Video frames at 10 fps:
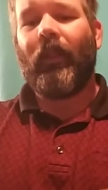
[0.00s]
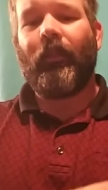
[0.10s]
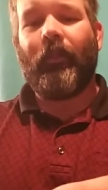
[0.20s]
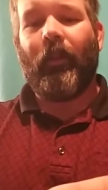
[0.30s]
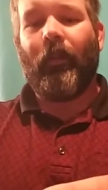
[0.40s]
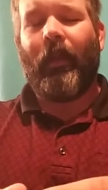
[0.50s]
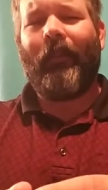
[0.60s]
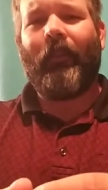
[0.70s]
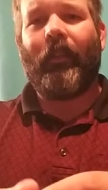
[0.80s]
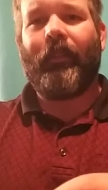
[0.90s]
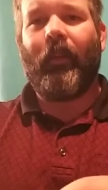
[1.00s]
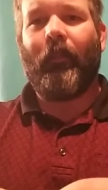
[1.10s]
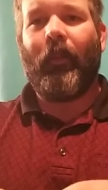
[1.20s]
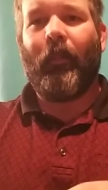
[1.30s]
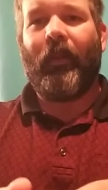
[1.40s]
And so I've got
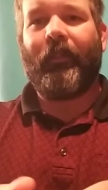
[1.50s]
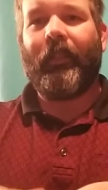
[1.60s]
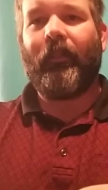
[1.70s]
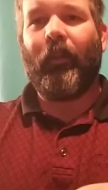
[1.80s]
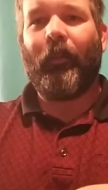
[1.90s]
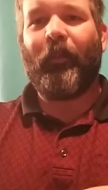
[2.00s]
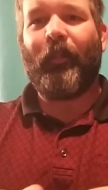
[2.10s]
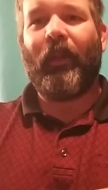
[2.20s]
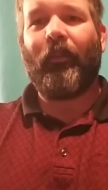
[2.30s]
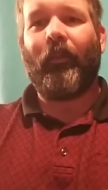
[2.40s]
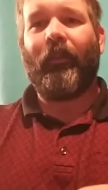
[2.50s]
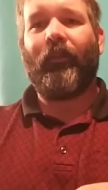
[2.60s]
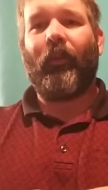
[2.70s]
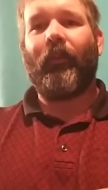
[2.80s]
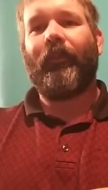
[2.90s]
something up my sleeve a little bit special as
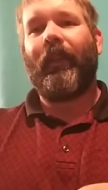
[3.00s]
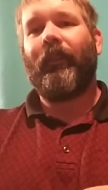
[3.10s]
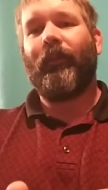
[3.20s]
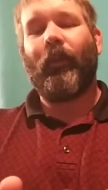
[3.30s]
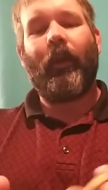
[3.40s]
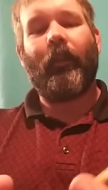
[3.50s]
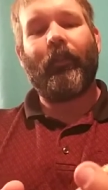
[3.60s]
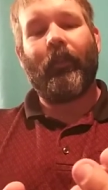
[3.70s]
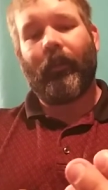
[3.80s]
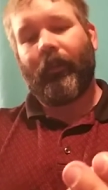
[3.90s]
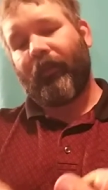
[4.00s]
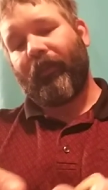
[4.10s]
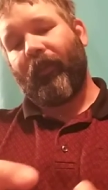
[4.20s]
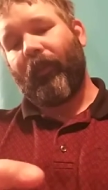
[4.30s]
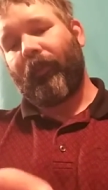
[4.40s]
far as taste wise, or as
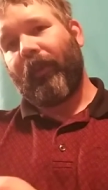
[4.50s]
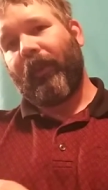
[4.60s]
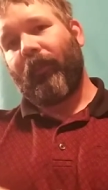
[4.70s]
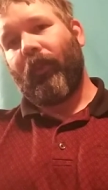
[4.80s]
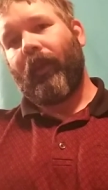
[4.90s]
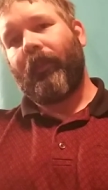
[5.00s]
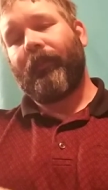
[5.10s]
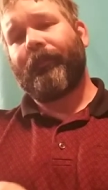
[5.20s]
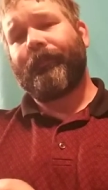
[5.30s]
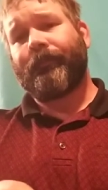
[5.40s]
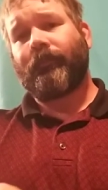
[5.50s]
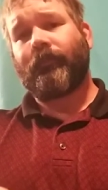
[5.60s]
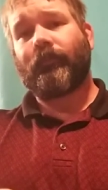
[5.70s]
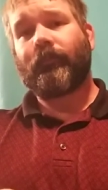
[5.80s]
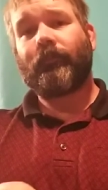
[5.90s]
far as drinking wise,
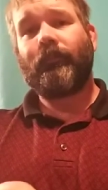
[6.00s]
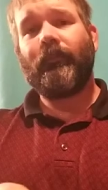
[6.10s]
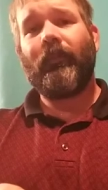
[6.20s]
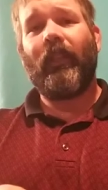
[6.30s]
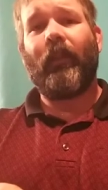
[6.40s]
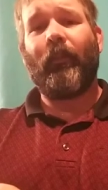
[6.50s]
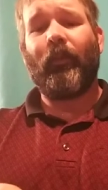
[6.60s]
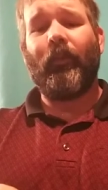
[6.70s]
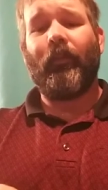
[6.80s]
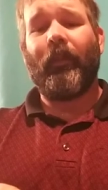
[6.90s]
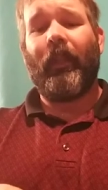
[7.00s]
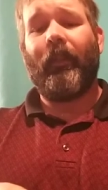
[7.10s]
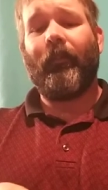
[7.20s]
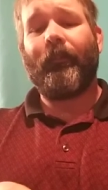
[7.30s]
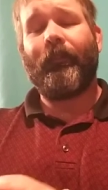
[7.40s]
and I'm gonna do for
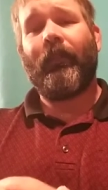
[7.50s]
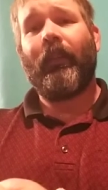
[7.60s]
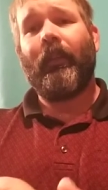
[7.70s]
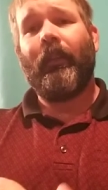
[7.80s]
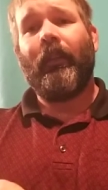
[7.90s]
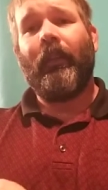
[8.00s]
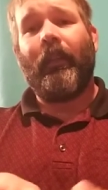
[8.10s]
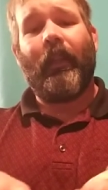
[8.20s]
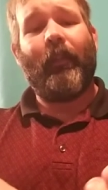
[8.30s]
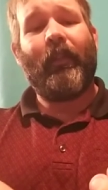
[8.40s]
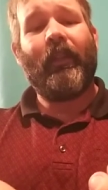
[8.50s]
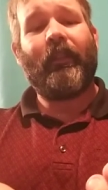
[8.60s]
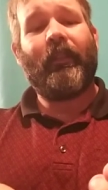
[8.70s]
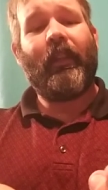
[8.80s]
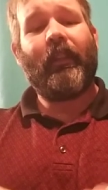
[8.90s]
that. That being
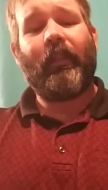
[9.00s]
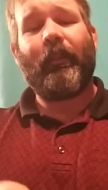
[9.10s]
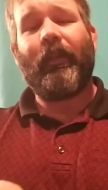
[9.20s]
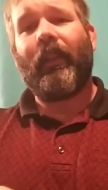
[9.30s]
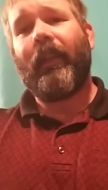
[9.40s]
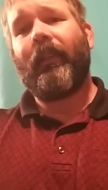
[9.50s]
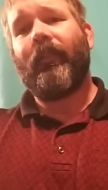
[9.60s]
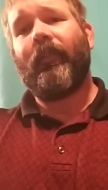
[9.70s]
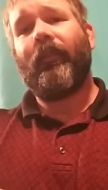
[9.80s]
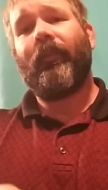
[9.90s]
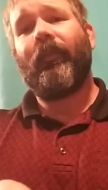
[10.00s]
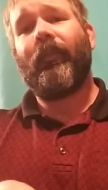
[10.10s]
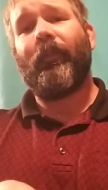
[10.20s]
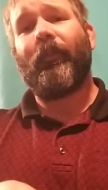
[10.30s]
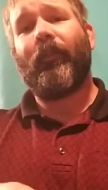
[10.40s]
said, give me a like and
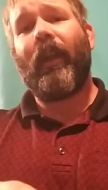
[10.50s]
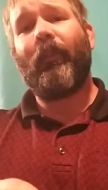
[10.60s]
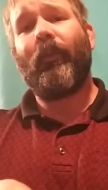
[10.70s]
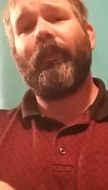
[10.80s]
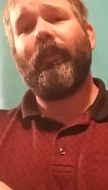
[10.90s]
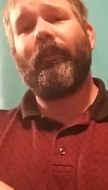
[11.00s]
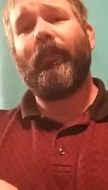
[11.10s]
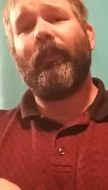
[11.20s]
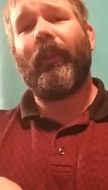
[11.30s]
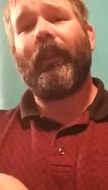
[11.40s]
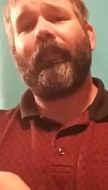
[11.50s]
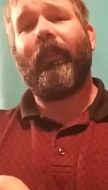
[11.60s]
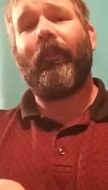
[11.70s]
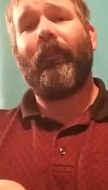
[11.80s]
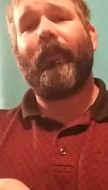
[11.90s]
subscribe on YouTube, like and
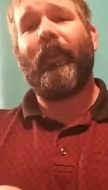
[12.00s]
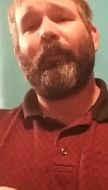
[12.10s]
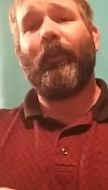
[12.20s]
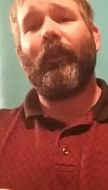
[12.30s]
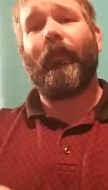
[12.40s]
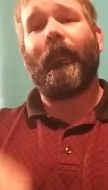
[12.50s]
share on Facebook.